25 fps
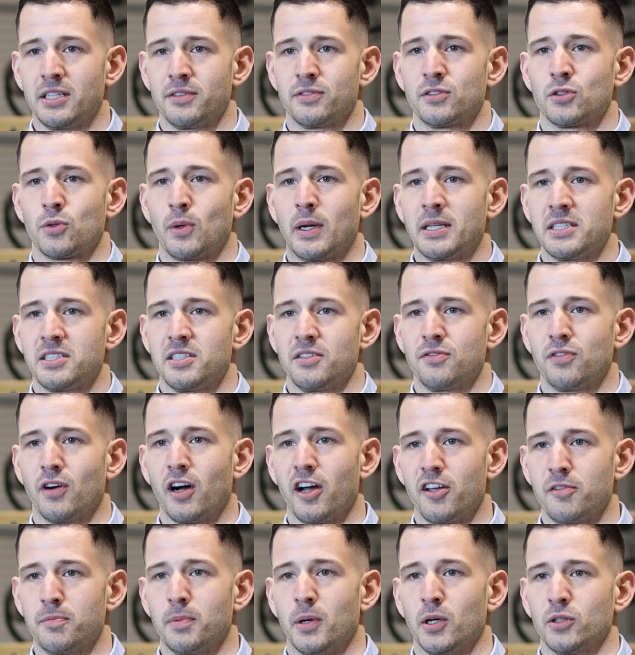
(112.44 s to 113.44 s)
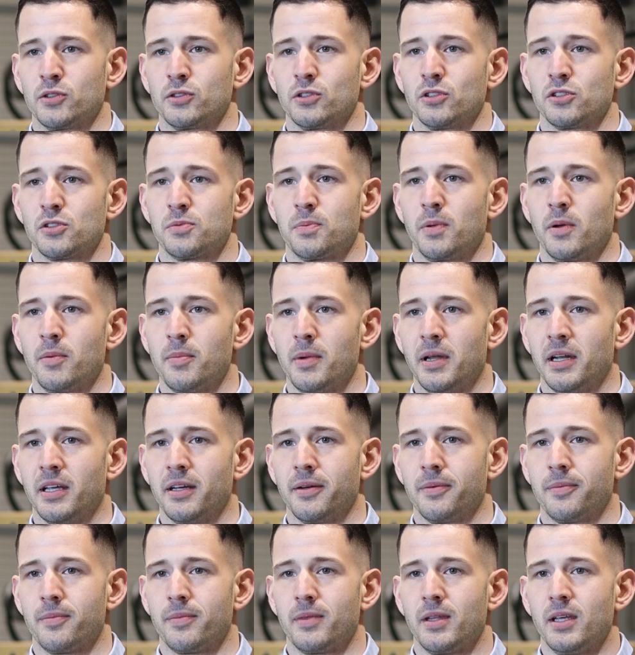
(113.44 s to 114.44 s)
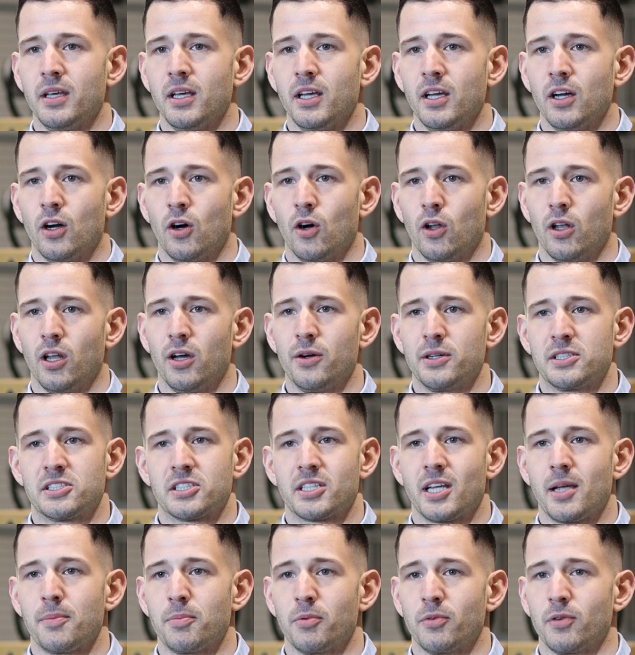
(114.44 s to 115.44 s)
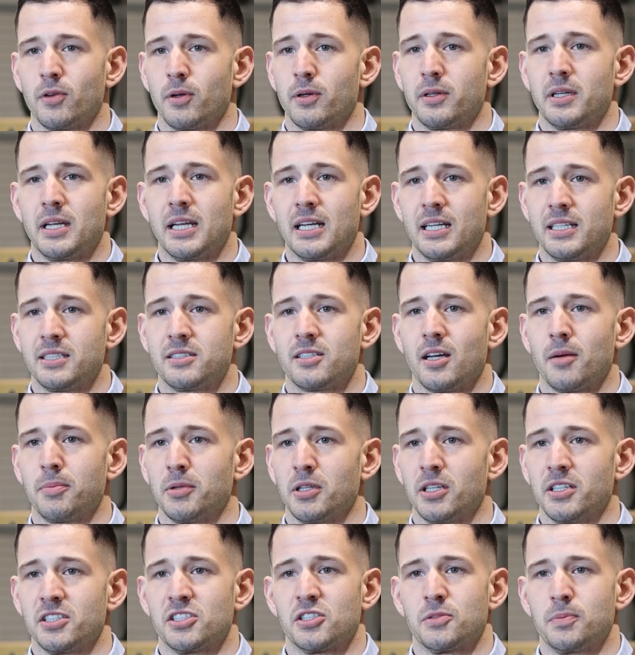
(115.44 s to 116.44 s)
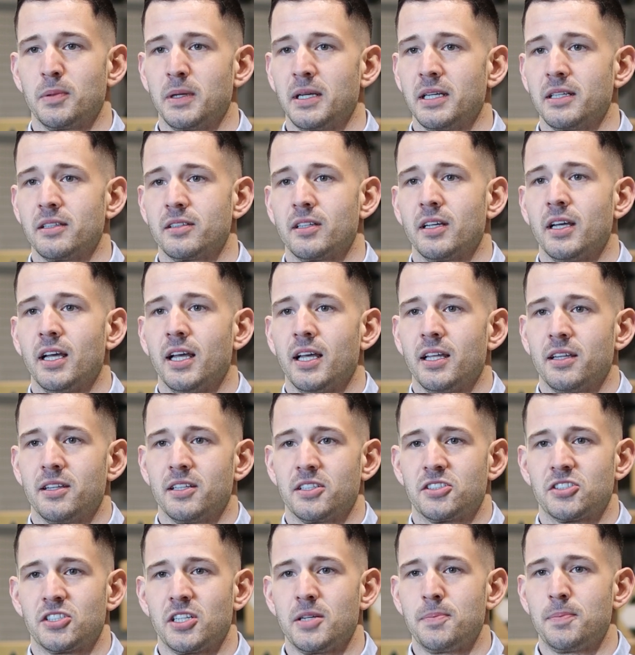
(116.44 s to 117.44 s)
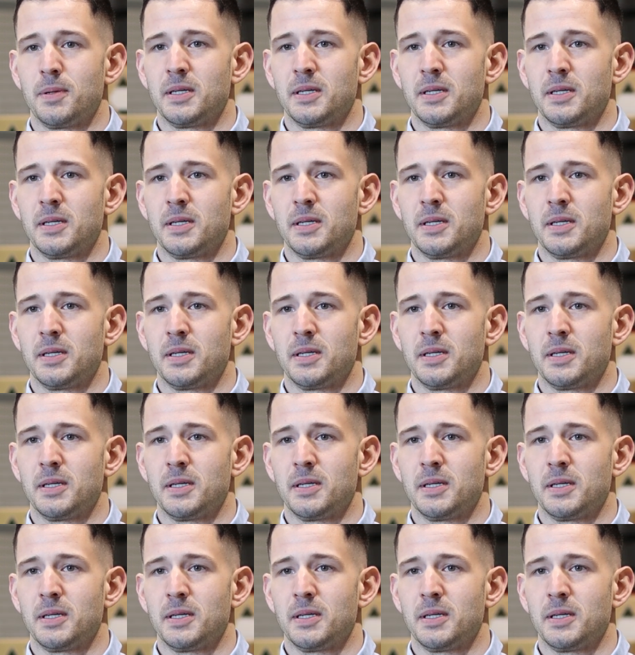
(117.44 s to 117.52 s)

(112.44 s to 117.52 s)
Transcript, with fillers: a rate of twenty-five bottles per minute. Although it's capable of nearly double this speed, this